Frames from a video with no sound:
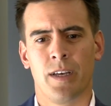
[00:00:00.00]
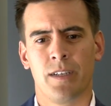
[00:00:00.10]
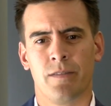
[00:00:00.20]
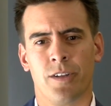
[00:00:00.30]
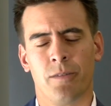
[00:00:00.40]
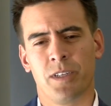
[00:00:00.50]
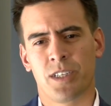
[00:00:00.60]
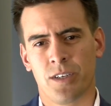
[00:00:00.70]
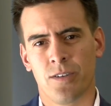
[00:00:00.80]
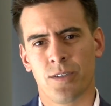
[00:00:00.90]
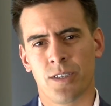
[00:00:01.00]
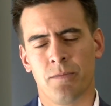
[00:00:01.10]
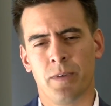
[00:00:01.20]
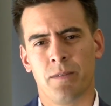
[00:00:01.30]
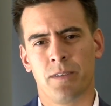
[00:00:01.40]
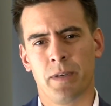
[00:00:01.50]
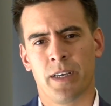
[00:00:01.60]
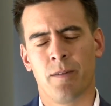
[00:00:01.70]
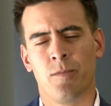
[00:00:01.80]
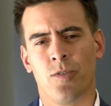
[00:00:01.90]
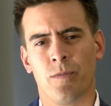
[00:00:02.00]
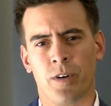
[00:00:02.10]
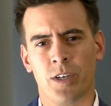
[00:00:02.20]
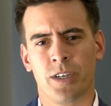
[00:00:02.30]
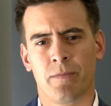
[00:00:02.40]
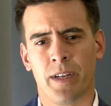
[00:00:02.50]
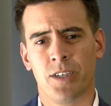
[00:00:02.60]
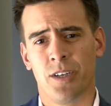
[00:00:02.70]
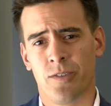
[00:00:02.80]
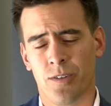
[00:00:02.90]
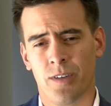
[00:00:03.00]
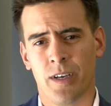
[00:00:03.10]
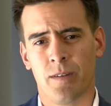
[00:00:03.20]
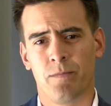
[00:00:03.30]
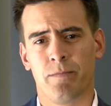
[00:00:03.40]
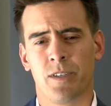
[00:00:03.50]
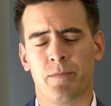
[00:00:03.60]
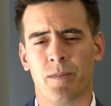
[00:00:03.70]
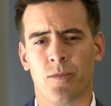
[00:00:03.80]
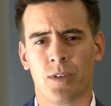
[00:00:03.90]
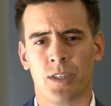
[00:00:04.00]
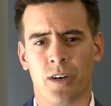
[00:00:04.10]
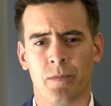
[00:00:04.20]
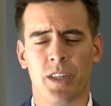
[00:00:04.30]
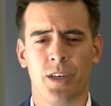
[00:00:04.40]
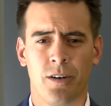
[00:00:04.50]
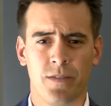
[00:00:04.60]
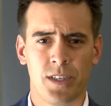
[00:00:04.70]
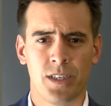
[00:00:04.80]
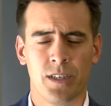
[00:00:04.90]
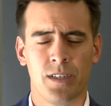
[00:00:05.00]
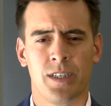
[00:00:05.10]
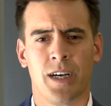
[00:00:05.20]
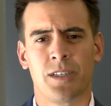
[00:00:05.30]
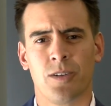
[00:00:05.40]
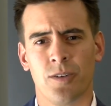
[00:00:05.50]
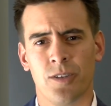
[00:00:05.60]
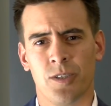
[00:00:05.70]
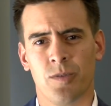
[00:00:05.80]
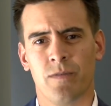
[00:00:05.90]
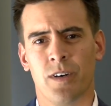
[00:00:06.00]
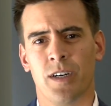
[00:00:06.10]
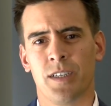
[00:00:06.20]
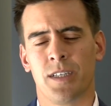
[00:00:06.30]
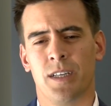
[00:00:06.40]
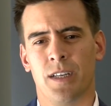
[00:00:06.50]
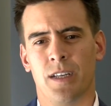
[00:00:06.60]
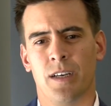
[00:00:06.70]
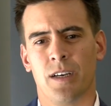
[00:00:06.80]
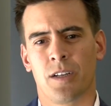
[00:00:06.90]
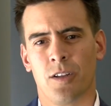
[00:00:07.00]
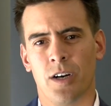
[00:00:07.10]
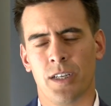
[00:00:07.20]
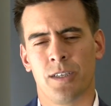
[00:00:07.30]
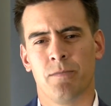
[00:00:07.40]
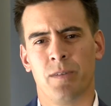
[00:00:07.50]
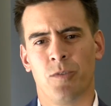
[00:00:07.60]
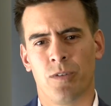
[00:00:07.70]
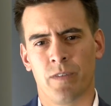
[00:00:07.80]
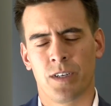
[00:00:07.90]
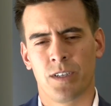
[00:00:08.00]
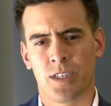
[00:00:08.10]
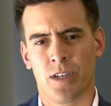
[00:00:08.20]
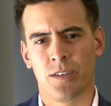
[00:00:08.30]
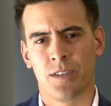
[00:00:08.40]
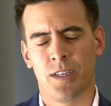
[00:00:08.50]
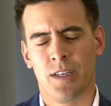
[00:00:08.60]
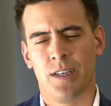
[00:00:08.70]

develop your skills and to become more project managerial and spend more time in the office and start to learn to advise clients and be more of a consultant.